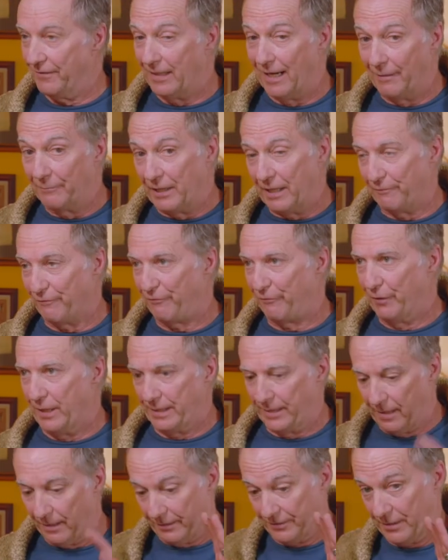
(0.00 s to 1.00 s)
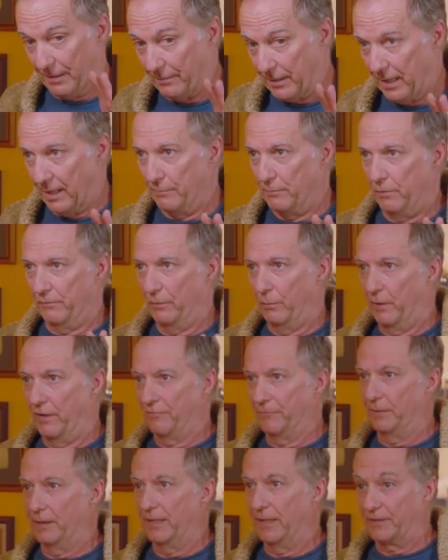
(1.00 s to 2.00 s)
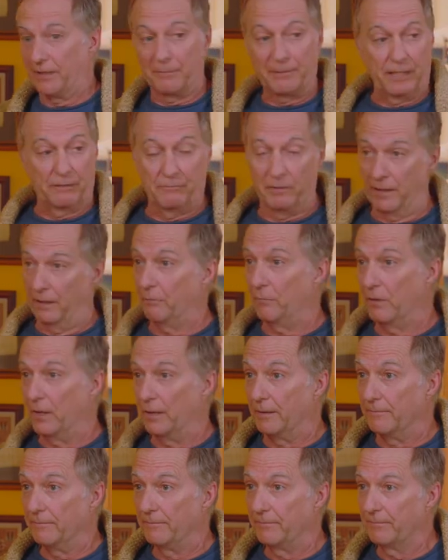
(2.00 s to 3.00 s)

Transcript: and I'm getting freaked out because I'm kind of moving away from the lens. I'm getting ready to run.